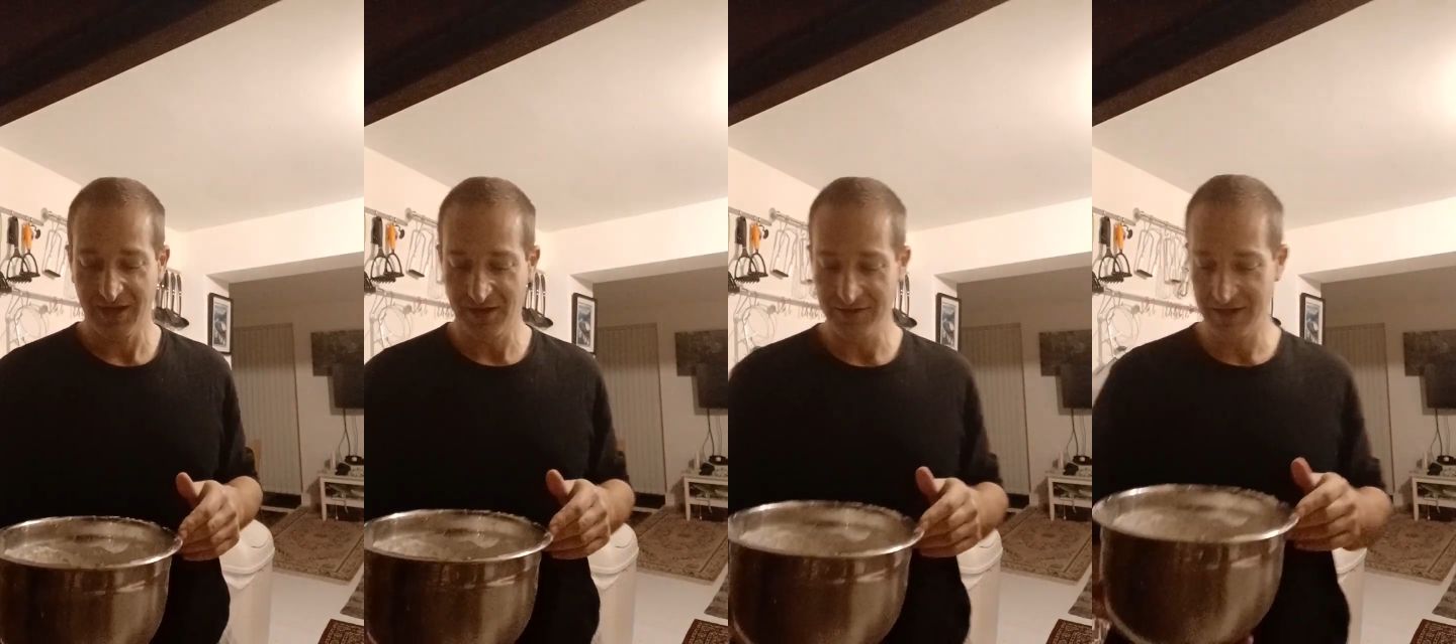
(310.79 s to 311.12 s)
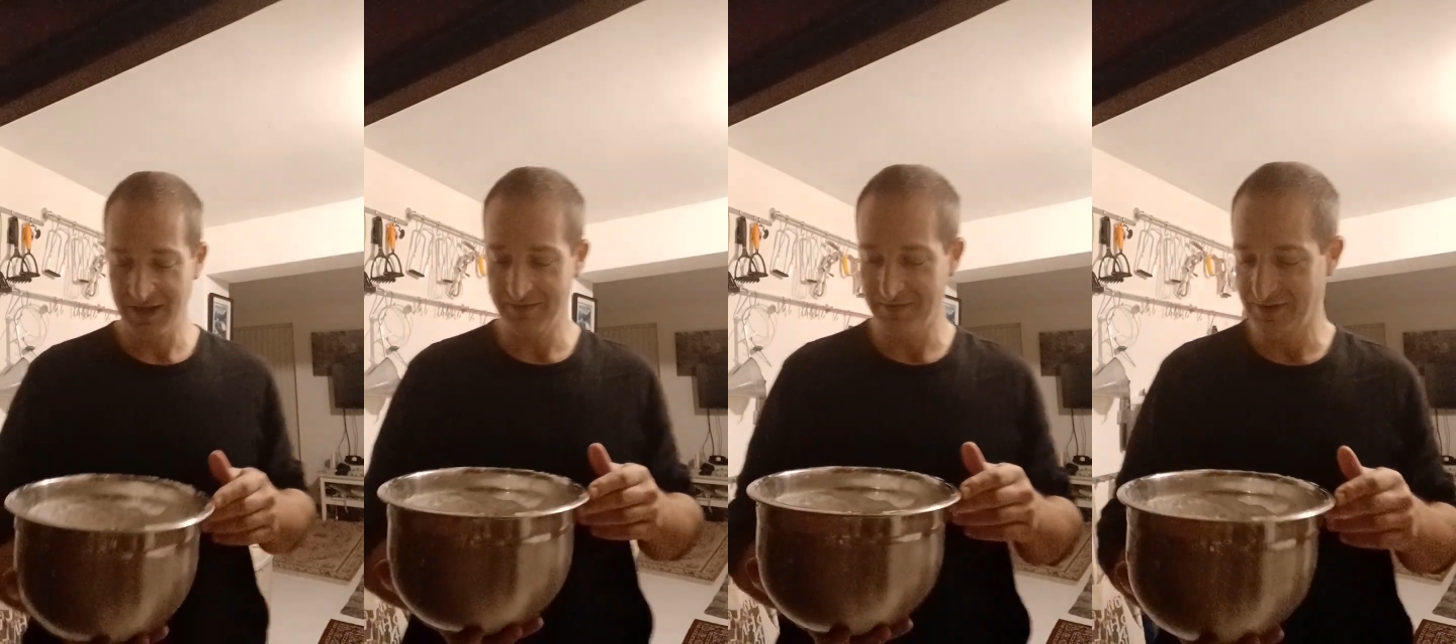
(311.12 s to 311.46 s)

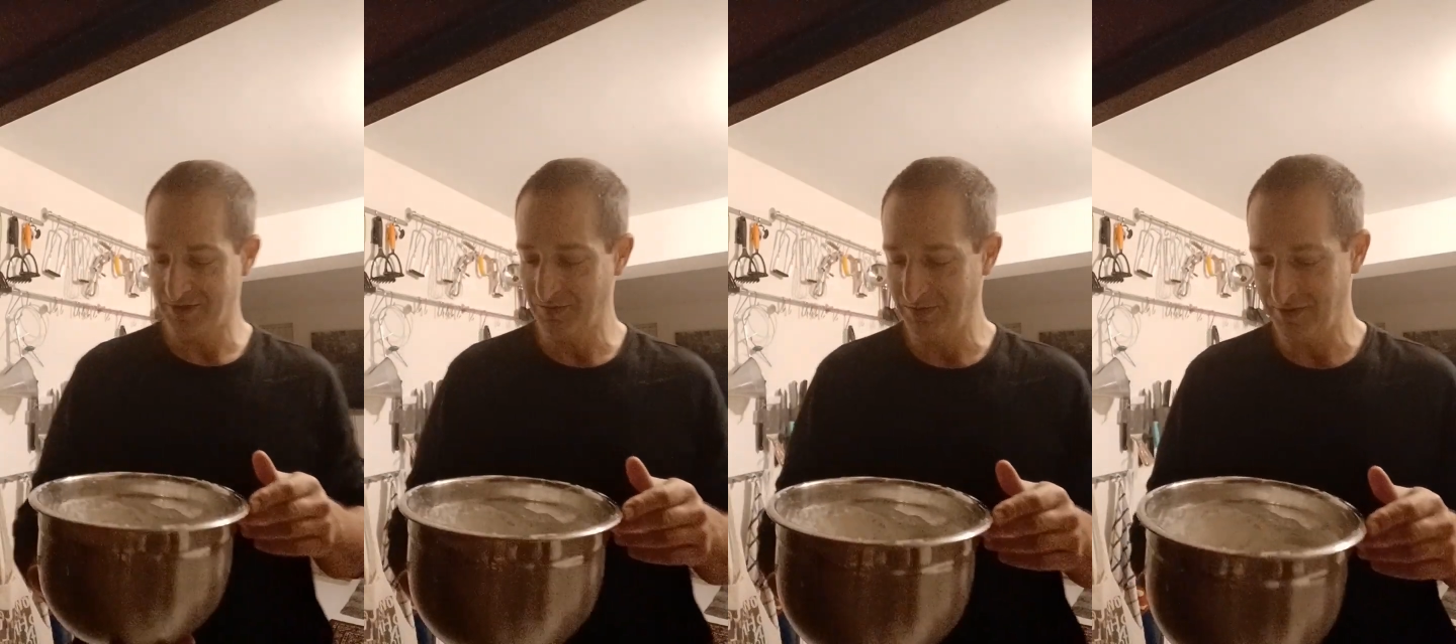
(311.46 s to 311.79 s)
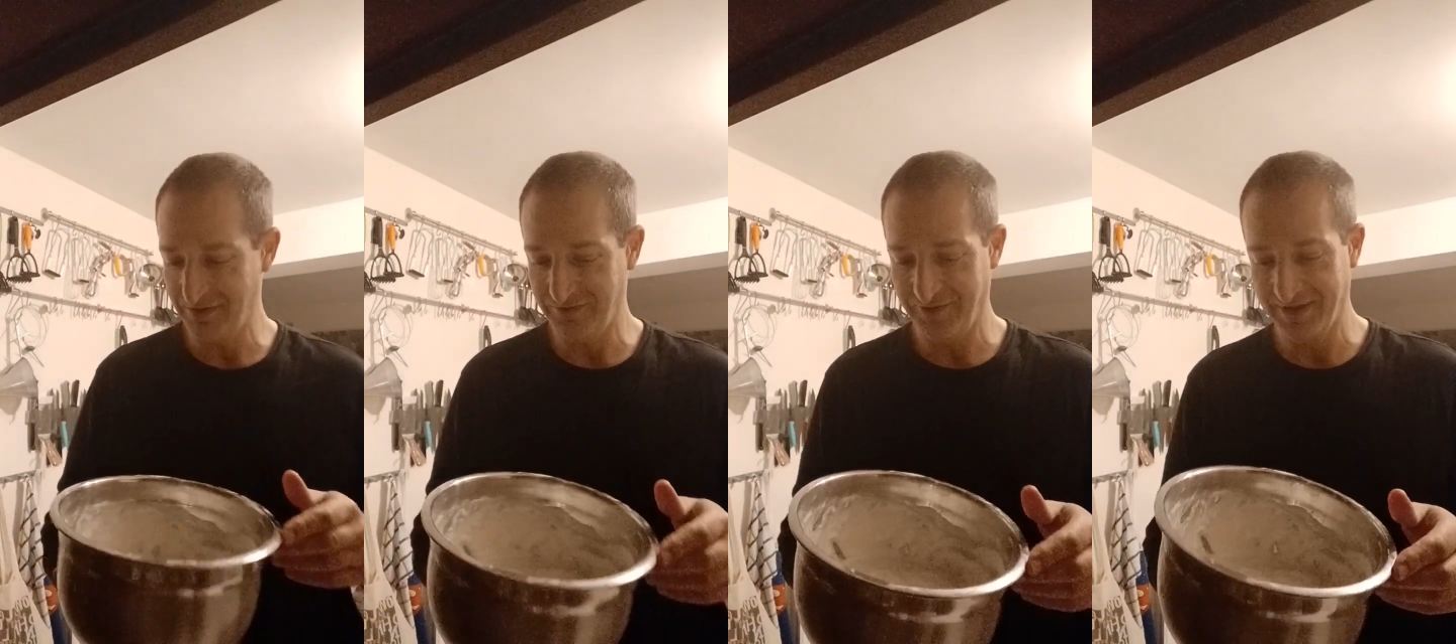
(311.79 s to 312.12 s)
Okay, a couple of
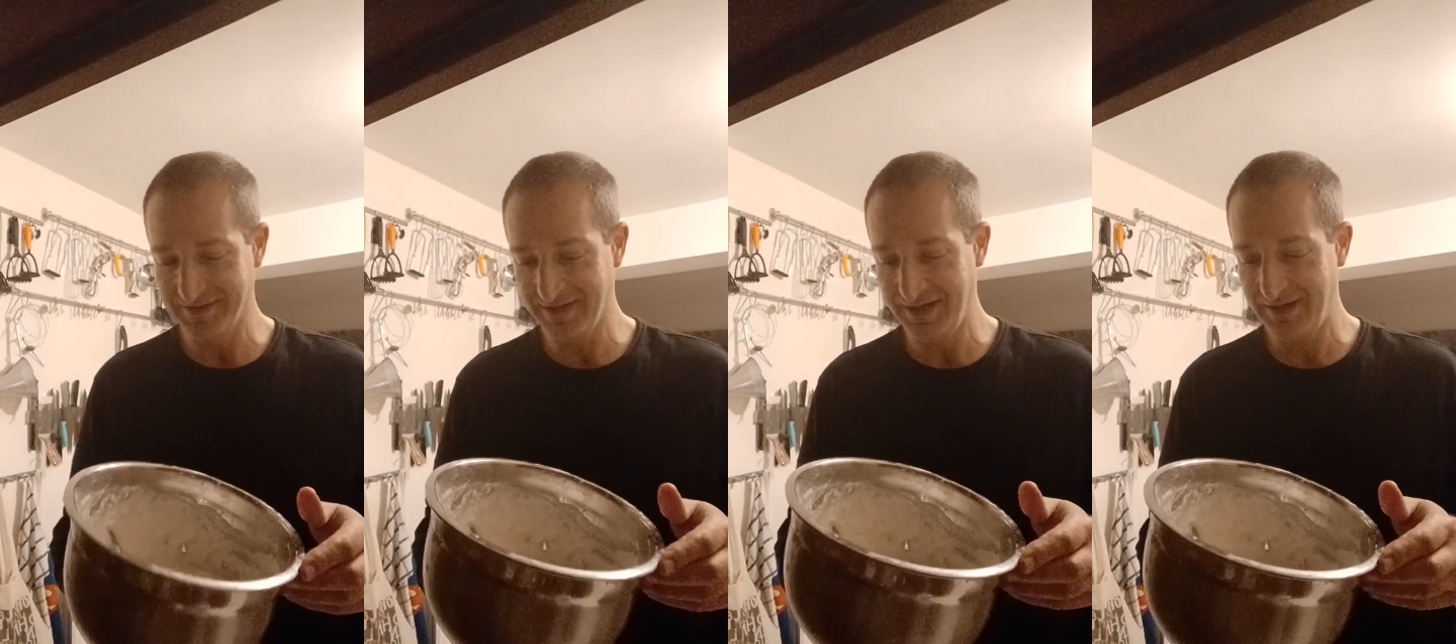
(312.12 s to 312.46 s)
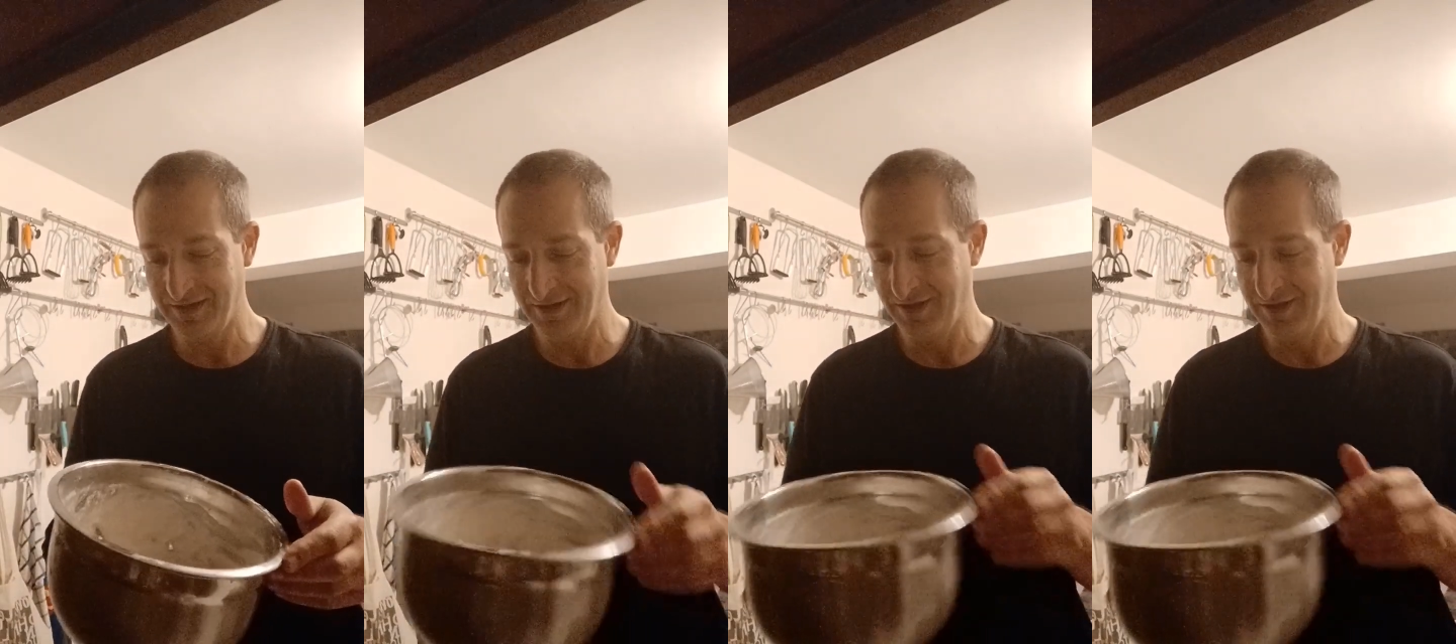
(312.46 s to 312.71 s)
little things there.